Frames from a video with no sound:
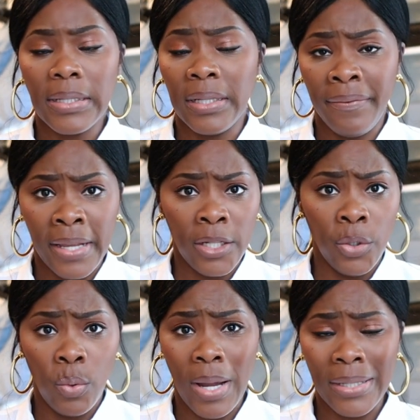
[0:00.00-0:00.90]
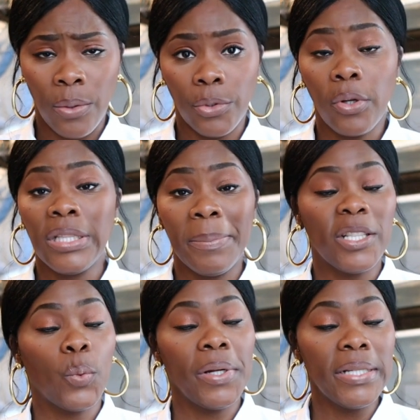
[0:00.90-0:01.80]
And if they do, I don't notice it.
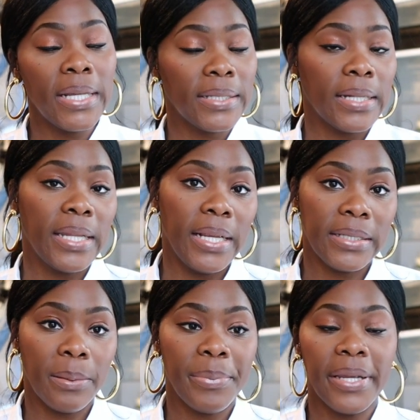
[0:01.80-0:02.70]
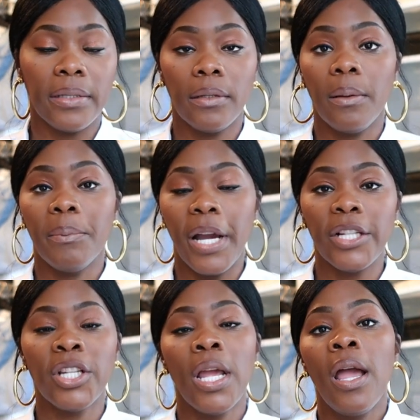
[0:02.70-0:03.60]
But 20 cents, I think is a bit
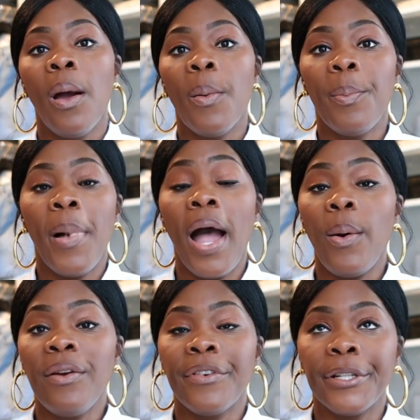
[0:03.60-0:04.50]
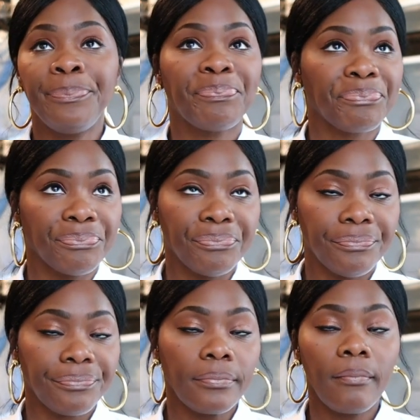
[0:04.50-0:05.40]
much. However,
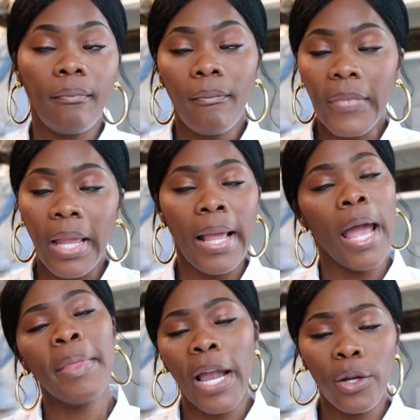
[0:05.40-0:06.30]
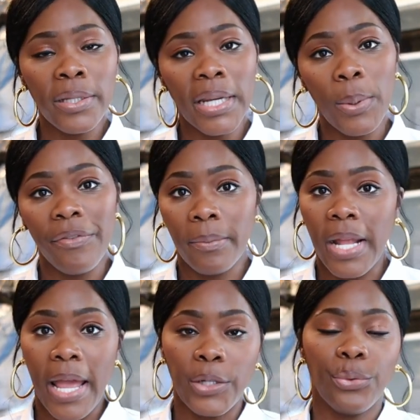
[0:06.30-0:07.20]
I'm not gonna take away from
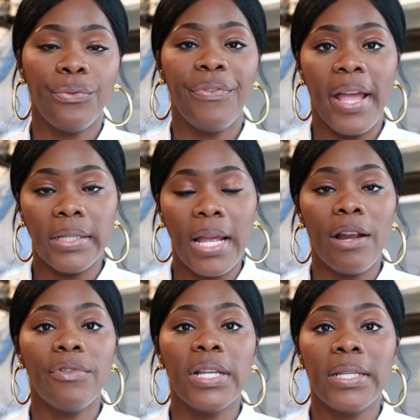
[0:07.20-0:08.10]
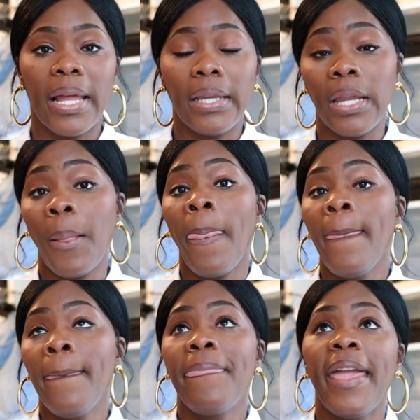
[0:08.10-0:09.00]
the actual vest. I really like it.
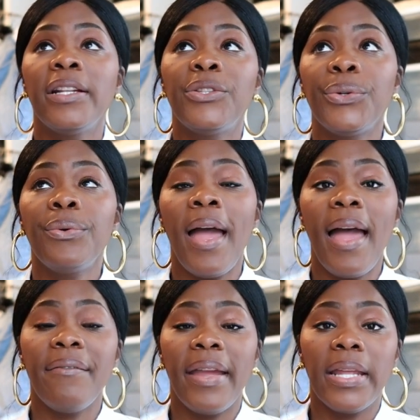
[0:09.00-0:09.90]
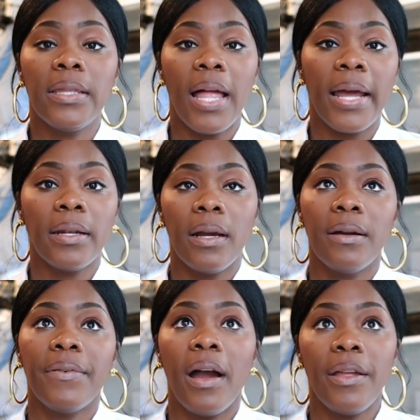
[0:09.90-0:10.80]
They do have a lot
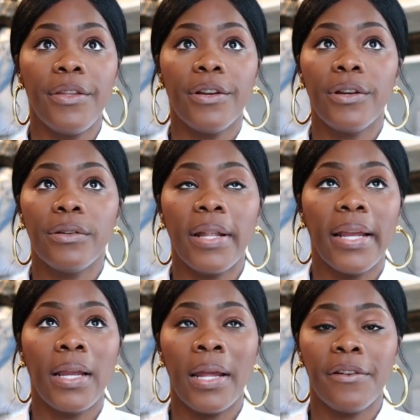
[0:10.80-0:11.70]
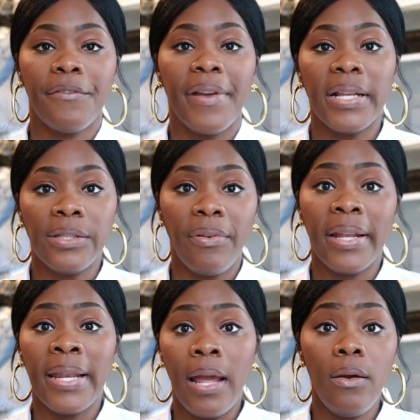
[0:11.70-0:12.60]
of other like kind of vests
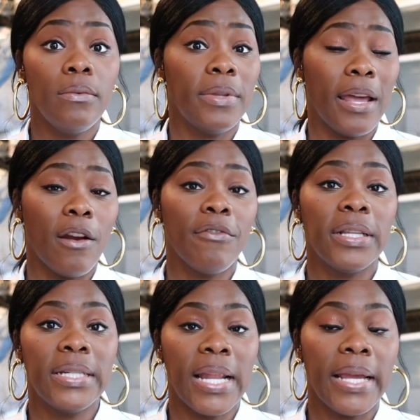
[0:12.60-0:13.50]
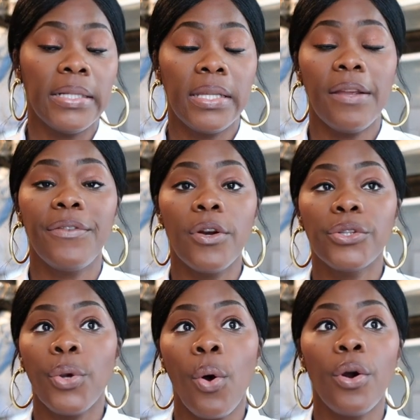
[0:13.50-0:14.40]
right now that are really nice. If you're
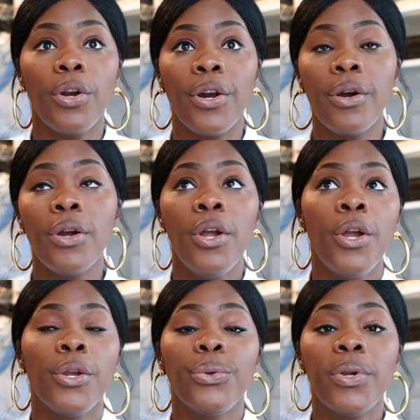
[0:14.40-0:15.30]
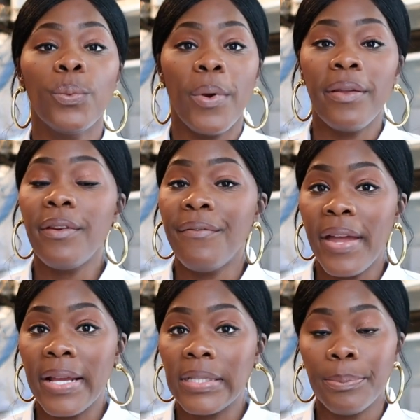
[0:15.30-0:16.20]
a tall girl, you can wear the
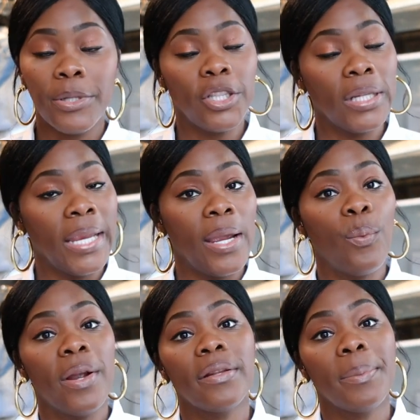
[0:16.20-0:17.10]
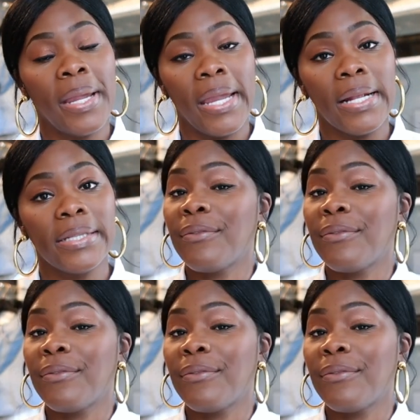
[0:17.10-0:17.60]
vest, but you can't wear the pants.